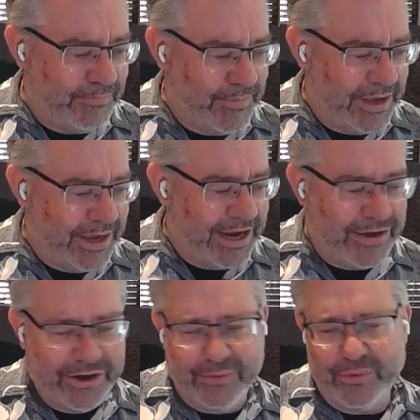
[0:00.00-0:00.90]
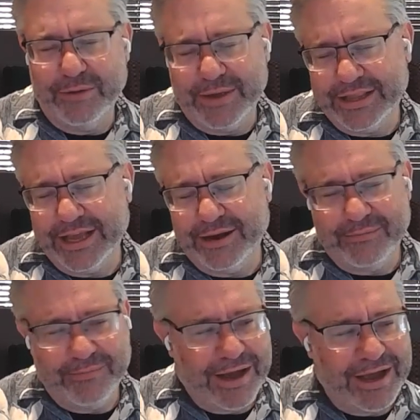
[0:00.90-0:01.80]
And now I don't worry about that.
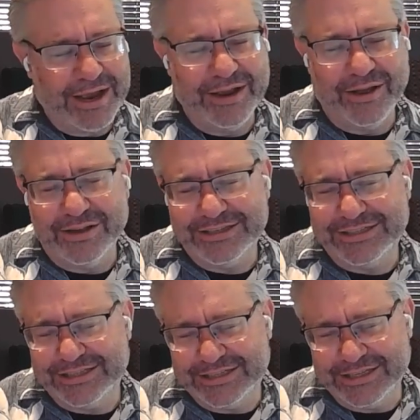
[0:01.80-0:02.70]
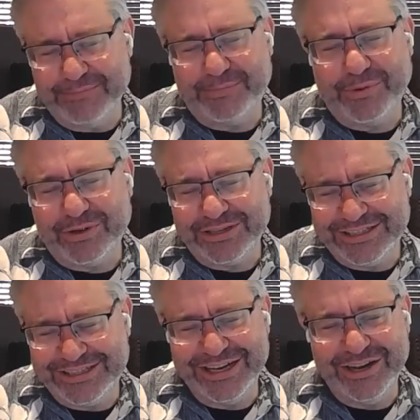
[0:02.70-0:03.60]
My simple,
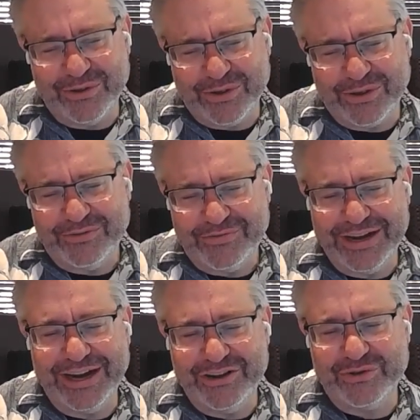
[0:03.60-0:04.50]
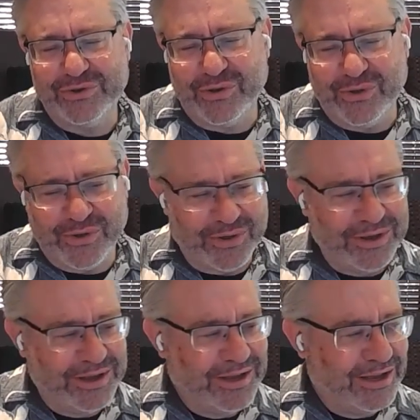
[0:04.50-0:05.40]
single financial goal
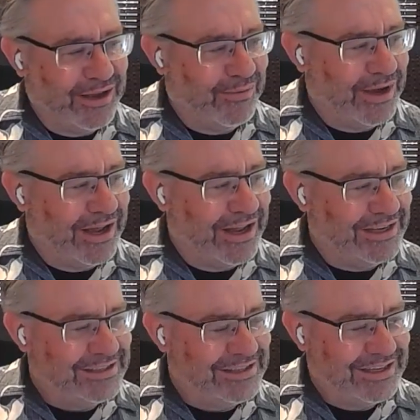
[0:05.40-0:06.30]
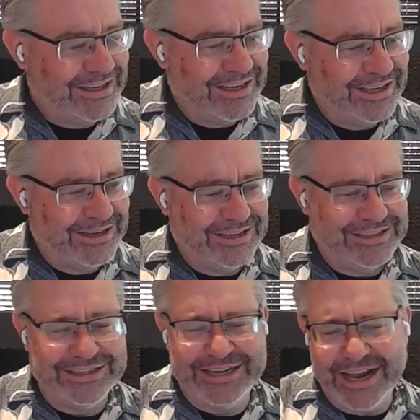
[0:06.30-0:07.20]
was
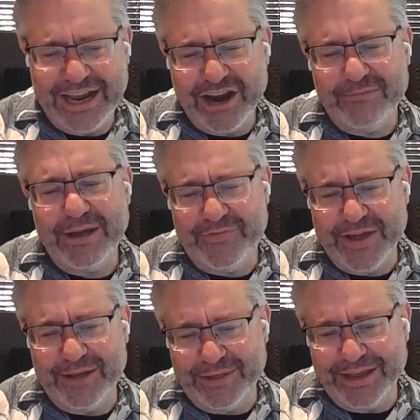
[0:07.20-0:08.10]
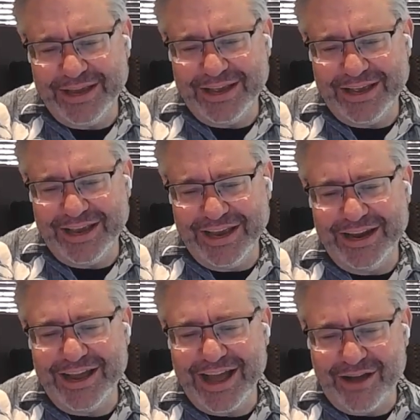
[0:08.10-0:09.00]
to take care of my family
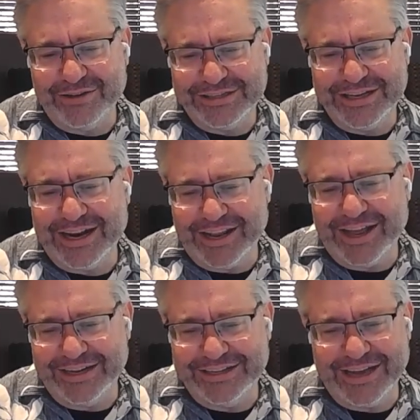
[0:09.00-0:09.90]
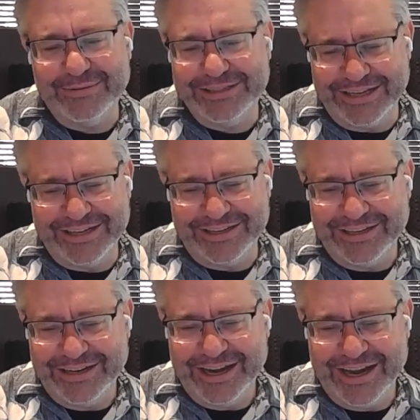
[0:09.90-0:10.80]
in a house that I liked. That was it.
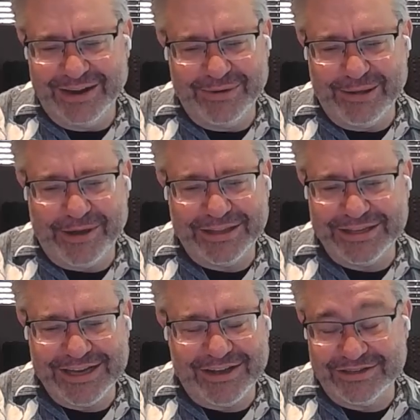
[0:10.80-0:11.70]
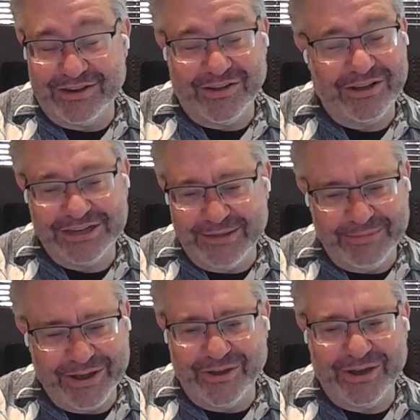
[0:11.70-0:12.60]
And when I bought this house a long time
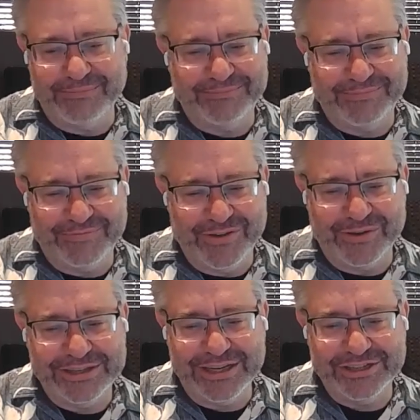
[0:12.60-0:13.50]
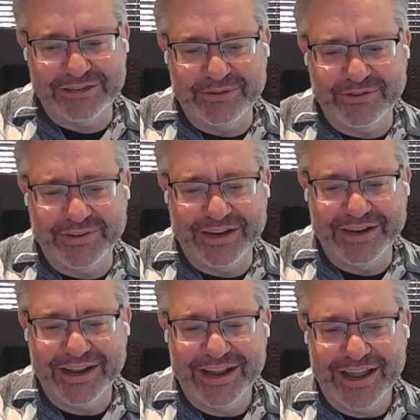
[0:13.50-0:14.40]
ago, I have no intention of moving,
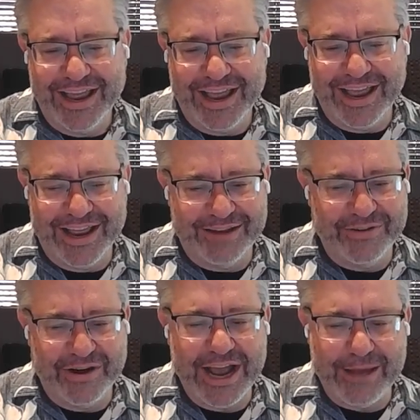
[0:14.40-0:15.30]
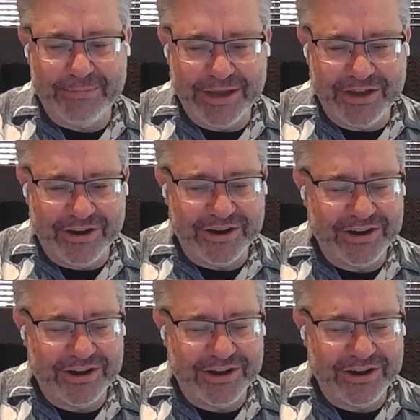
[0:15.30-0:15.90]
and I'm very happy here.